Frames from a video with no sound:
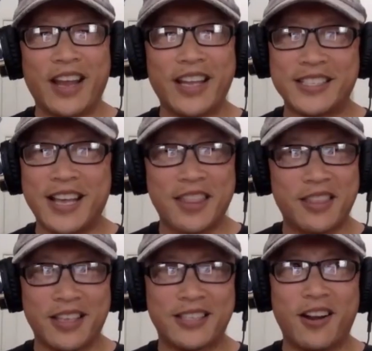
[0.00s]
right? It's not.
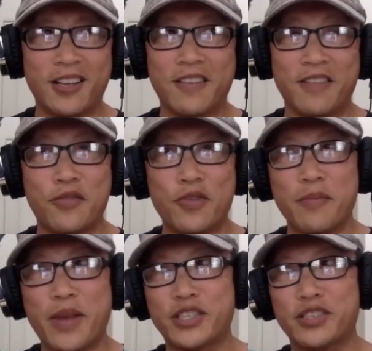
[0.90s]
It's hardly even three
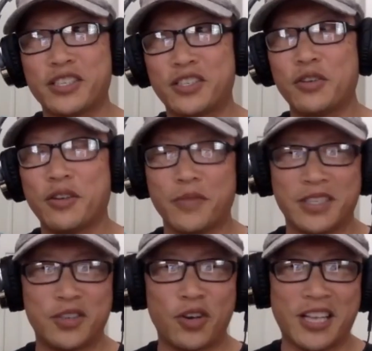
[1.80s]
dimensional. It's two.
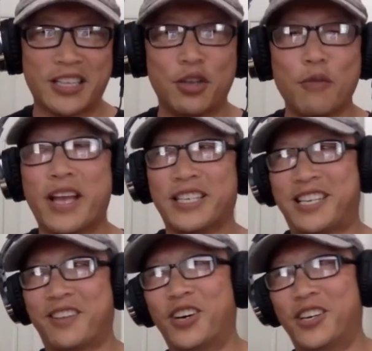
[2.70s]
It's sort of like two
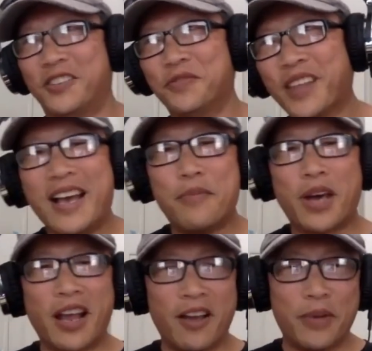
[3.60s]
dimensional."
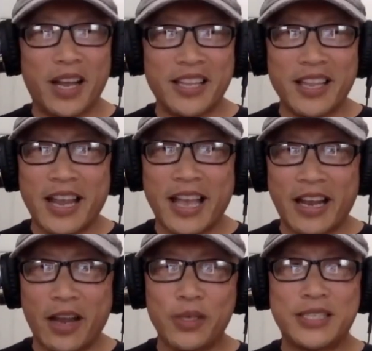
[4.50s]
but I, but on the other hand,
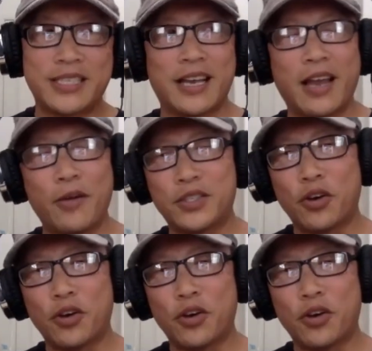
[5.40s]
I always I always